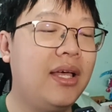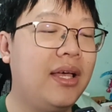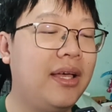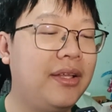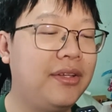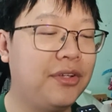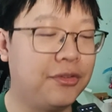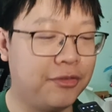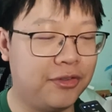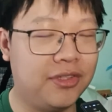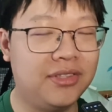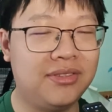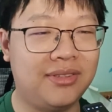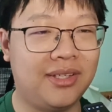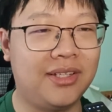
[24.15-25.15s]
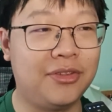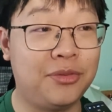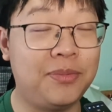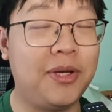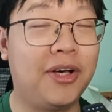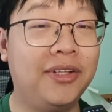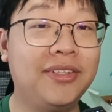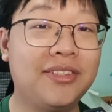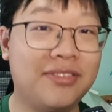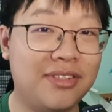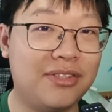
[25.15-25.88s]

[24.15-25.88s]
And of course, to be honest,